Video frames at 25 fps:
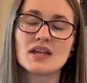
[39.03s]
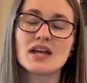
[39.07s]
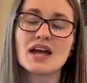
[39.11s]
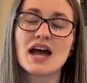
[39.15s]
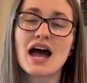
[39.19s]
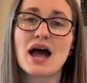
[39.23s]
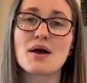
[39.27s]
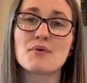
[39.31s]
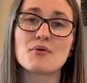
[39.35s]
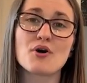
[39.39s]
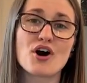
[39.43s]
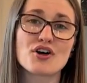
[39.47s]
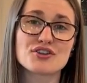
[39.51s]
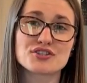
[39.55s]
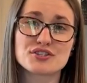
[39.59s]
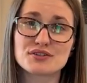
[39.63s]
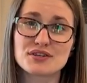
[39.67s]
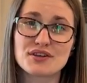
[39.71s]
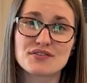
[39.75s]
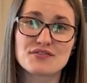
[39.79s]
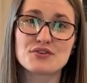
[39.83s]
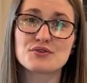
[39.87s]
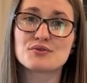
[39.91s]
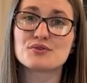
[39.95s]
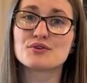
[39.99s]
I will also
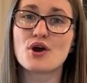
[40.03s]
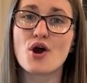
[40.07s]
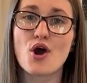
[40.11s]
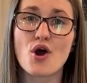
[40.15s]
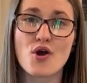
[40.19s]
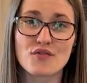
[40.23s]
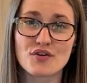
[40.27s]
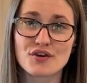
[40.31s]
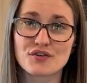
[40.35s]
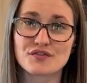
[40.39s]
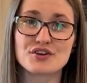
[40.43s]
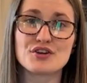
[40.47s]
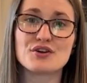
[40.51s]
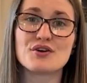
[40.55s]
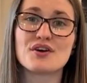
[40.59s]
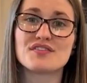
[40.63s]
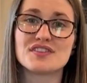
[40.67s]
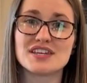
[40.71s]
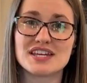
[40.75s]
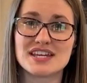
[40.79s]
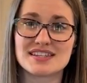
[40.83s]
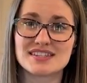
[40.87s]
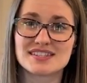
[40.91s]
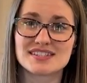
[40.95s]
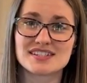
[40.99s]
give you an overview of
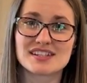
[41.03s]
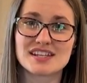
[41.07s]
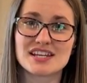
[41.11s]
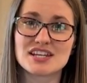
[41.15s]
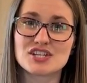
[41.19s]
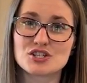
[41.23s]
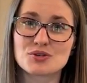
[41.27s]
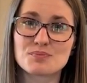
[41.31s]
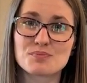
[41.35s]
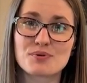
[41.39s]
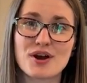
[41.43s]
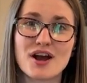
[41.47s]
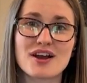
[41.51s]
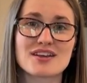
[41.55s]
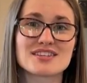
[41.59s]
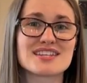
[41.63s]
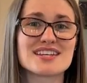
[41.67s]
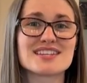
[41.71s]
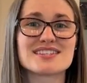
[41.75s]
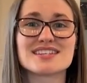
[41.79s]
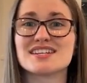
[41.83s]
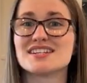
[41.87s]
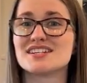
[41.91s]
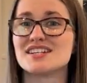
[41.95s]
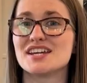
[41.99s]
the installation process
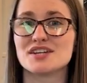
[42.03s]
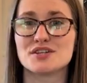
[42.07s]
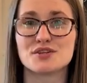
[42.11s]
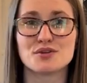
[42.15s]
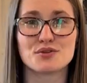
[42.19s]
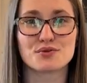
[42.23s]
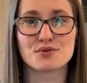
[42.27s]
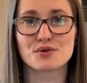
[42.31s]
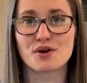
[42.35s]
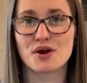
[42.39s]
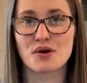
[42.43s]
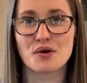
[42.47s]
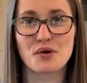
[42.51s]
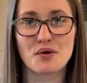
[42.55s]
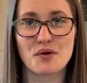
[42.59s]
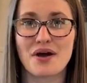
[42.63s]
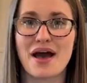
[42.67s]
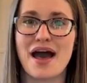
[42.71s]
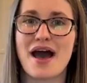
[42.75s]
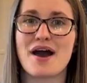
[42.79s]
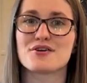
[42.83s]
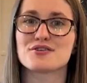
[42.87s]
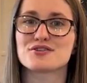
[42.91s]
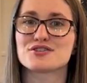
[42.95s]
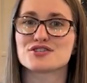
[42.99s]
and take you through our whole
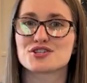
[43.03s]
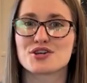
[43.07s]
house,